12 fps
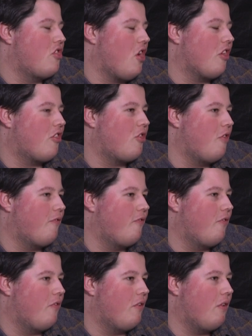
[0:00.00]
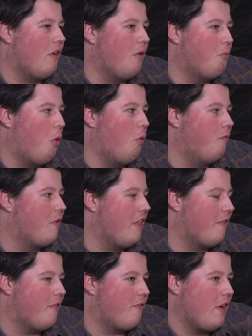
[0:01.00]
the chances of all
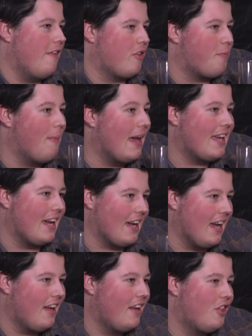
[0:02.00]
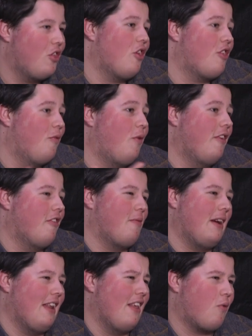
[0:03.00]
three of us making it, the chance of one of
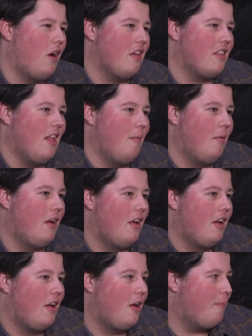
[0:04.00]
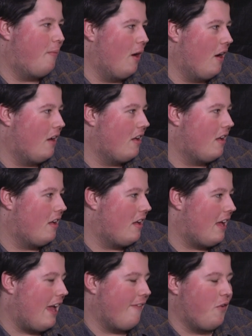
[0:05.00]
us making it is quite slim. Yeah. But
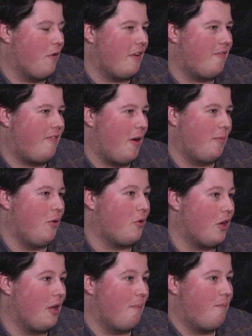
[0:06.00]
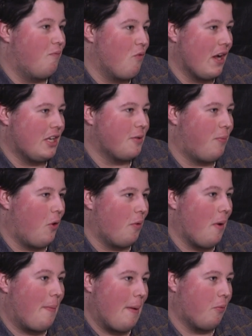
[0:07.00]
if you're in film, you're going to reach a
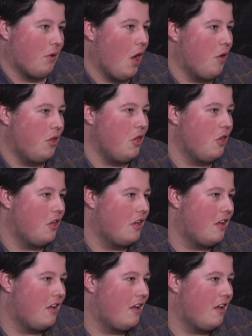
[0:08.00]
point where people know you.